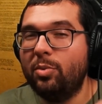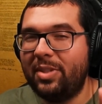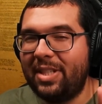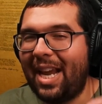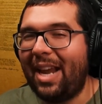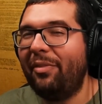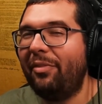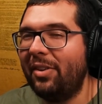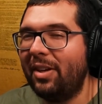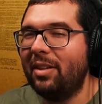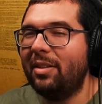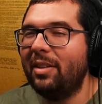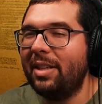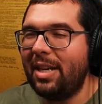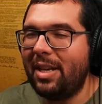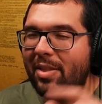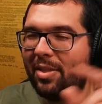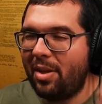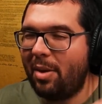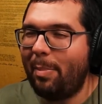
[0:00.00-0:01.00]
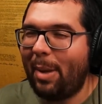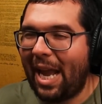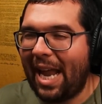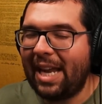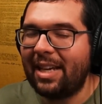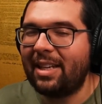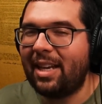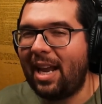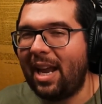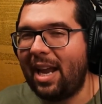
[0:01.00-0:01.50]
definitely the
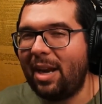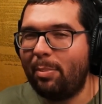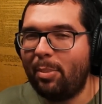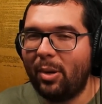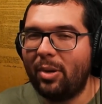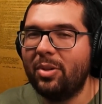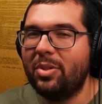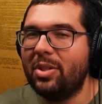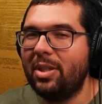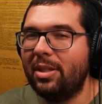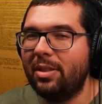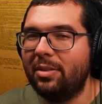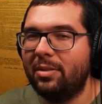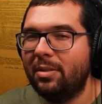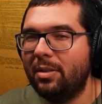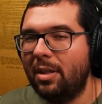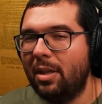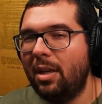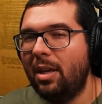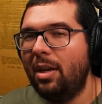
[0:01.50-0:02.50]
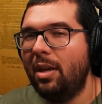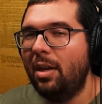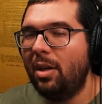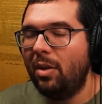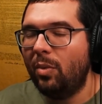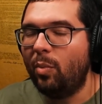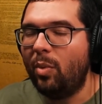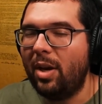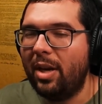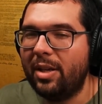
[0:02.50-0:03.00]
bad guy person
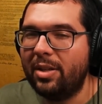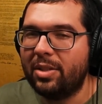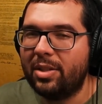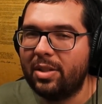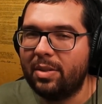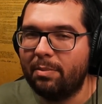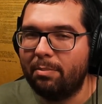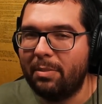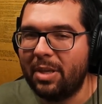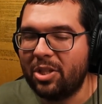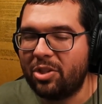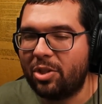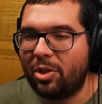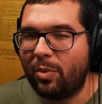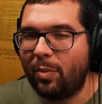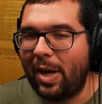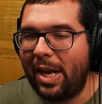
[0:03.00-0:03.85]
was Mr.